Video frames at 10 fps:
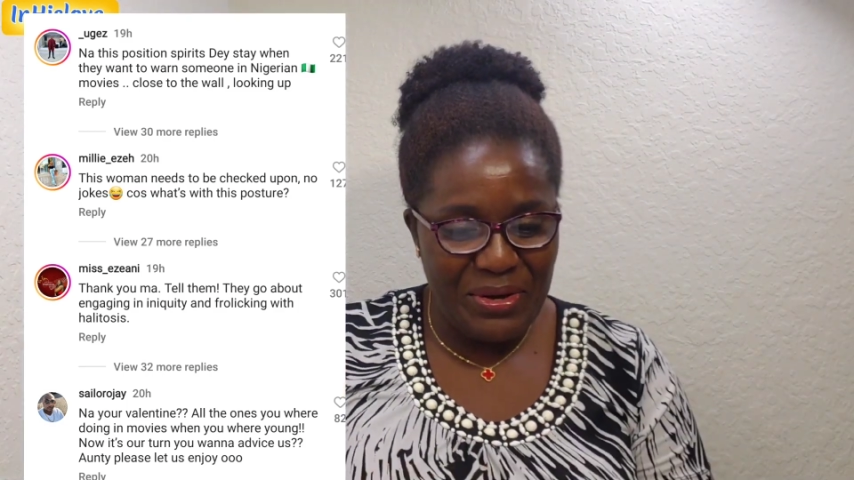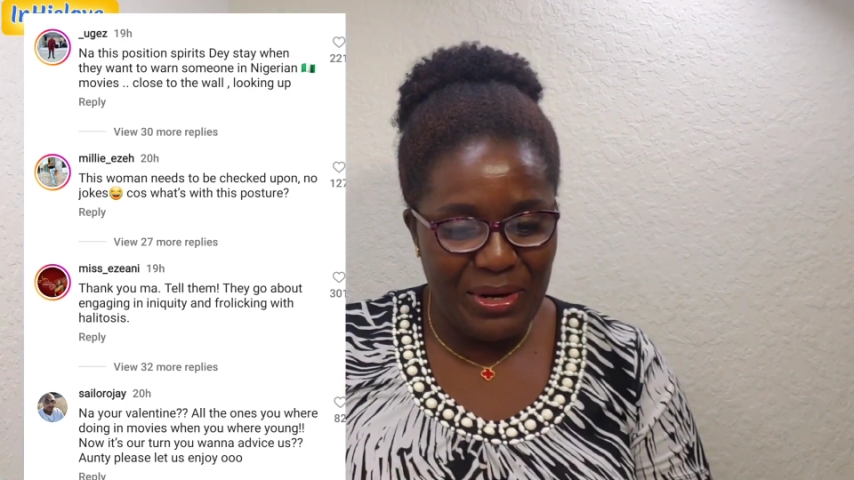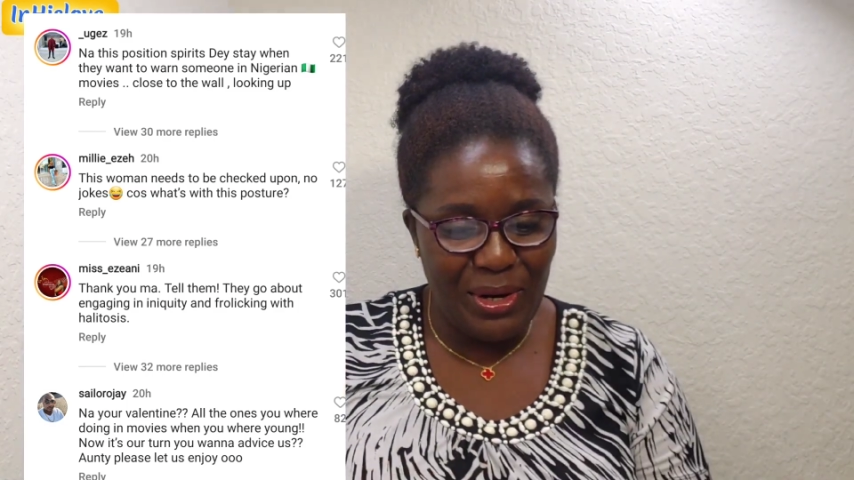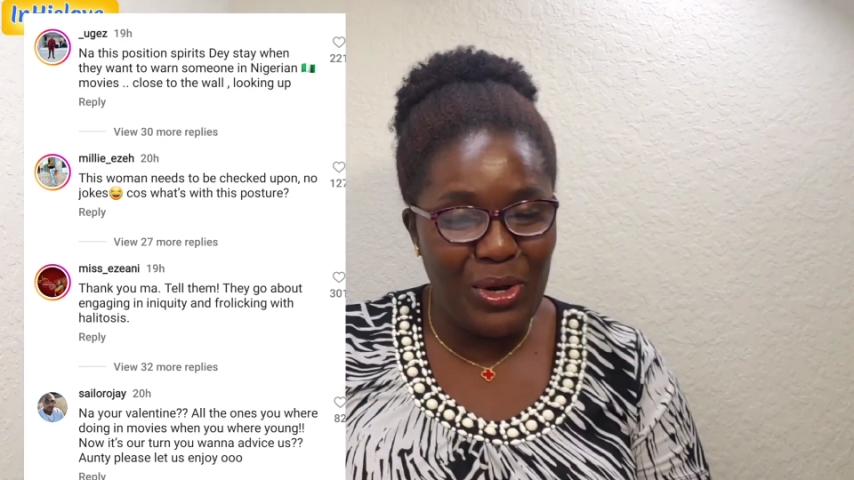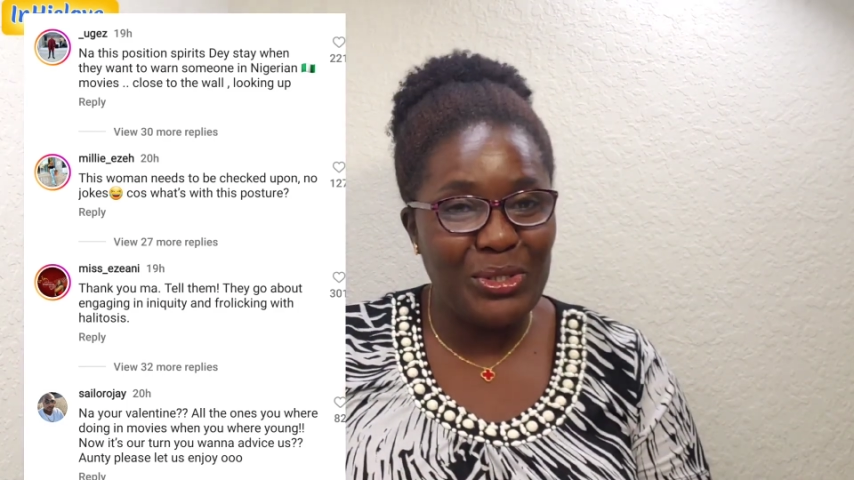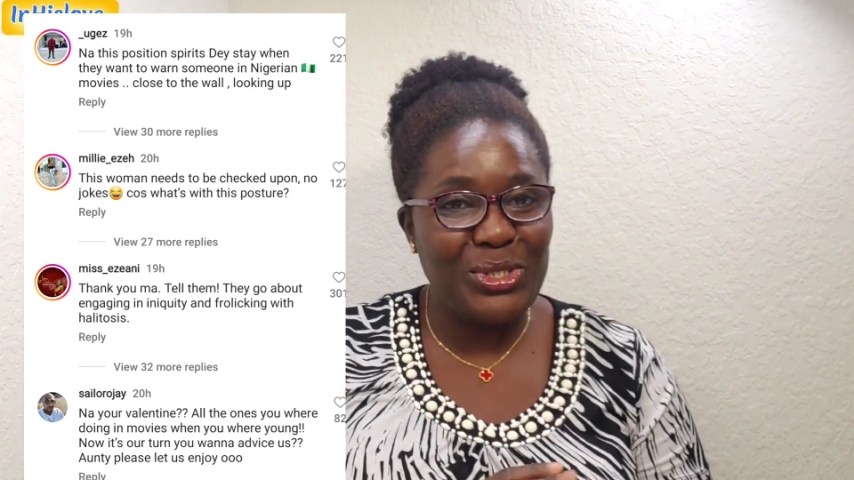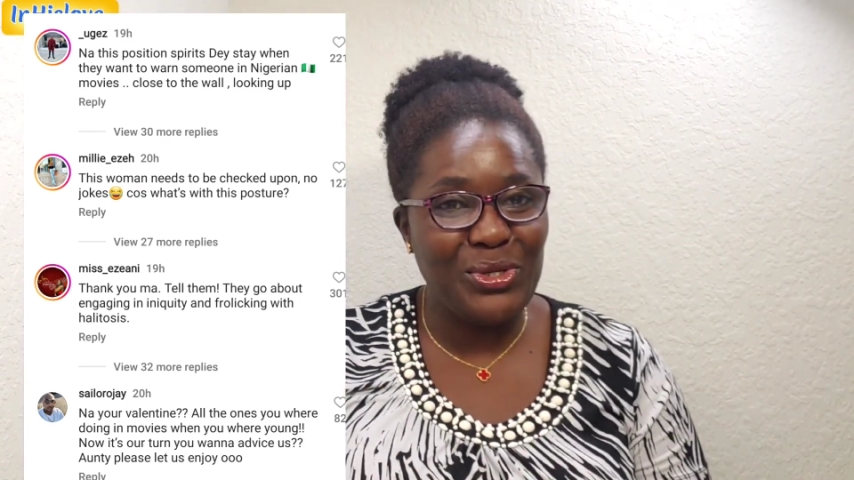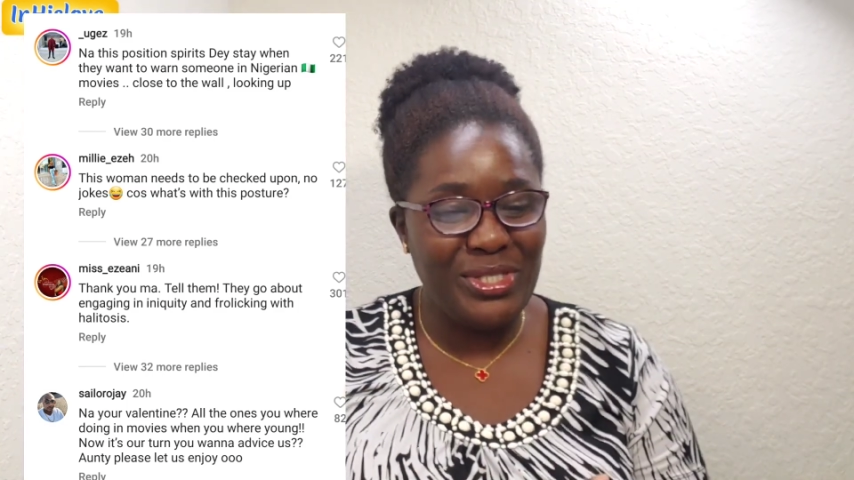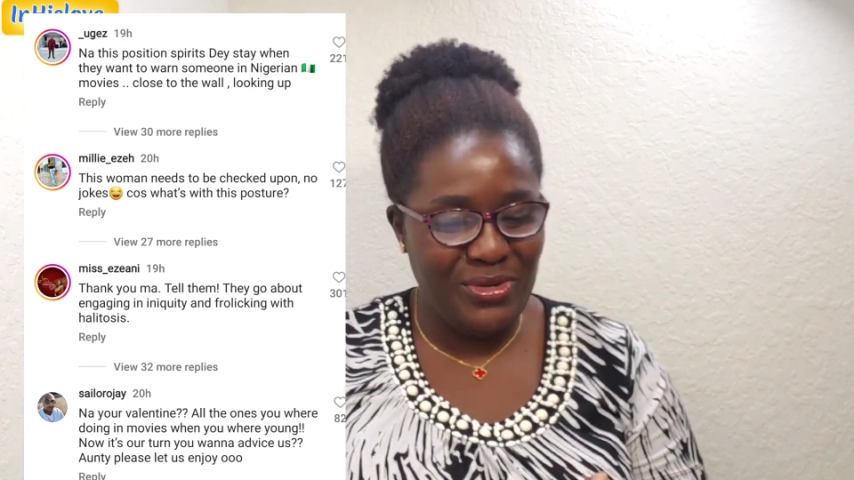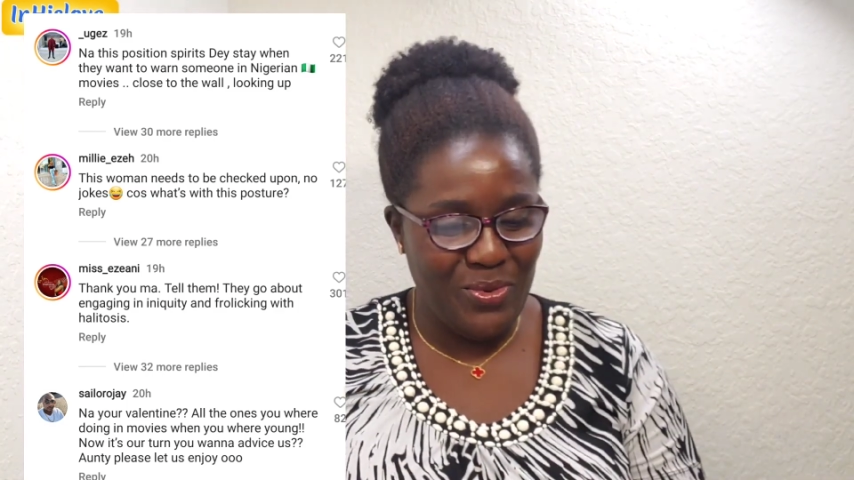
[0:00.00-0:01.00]
Close
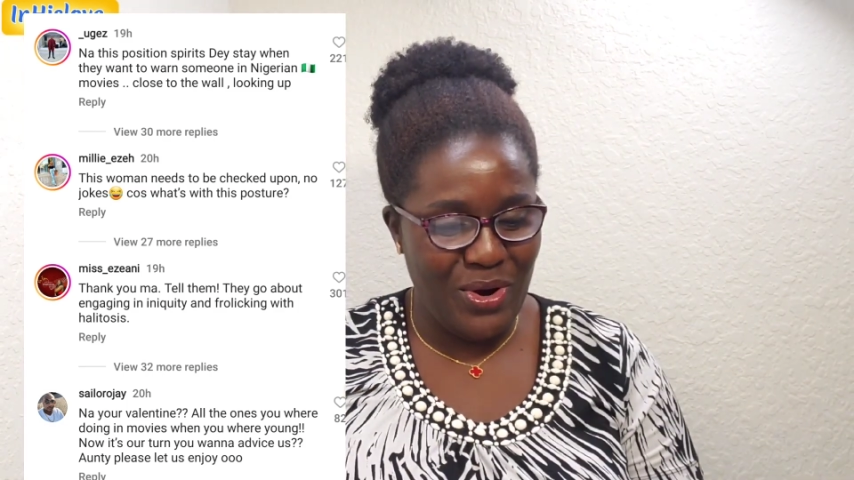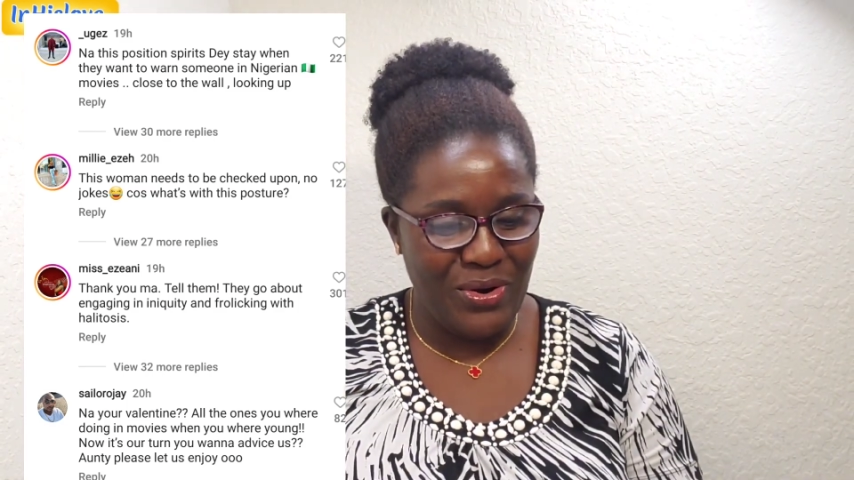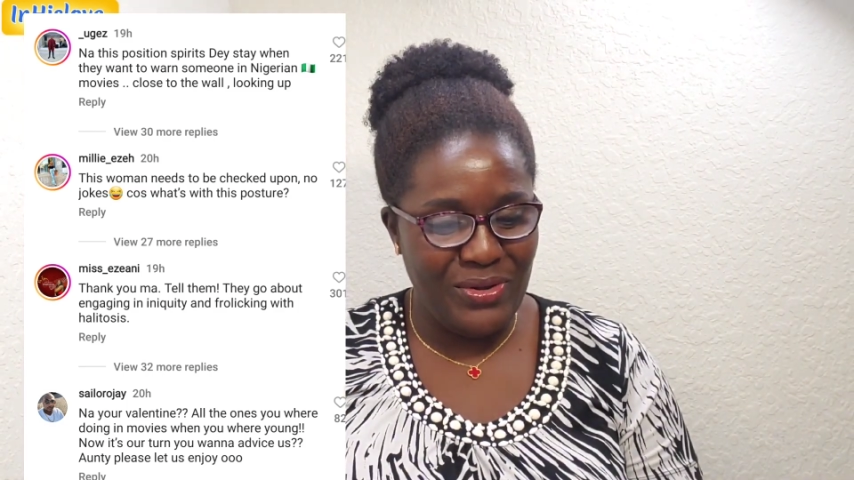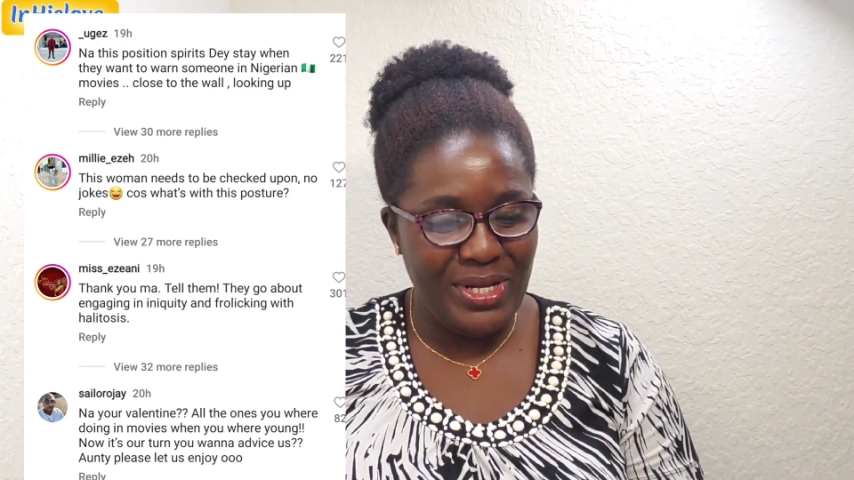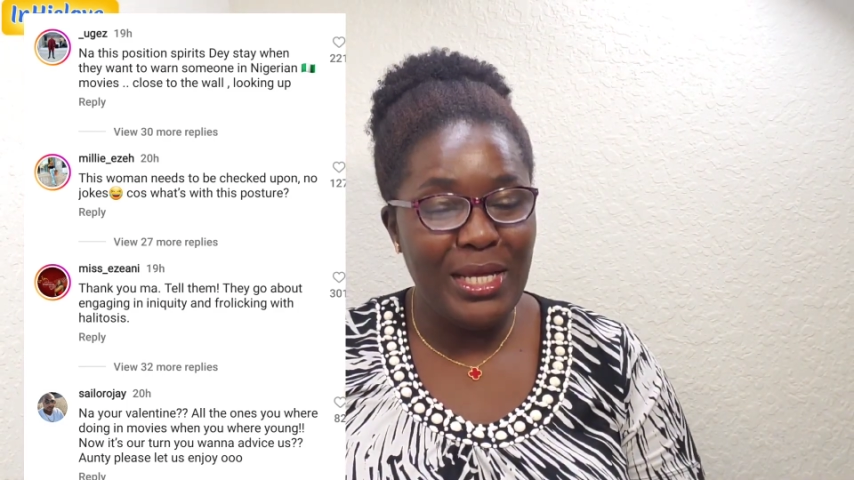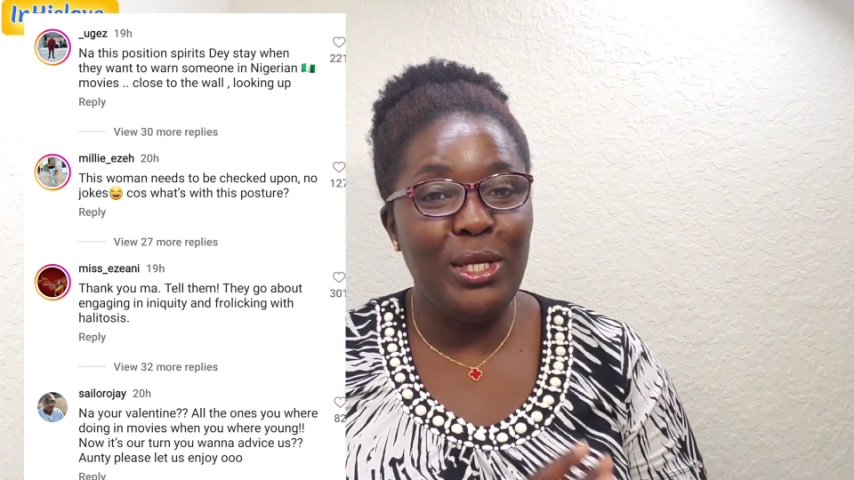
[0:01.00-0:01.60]
to the wall,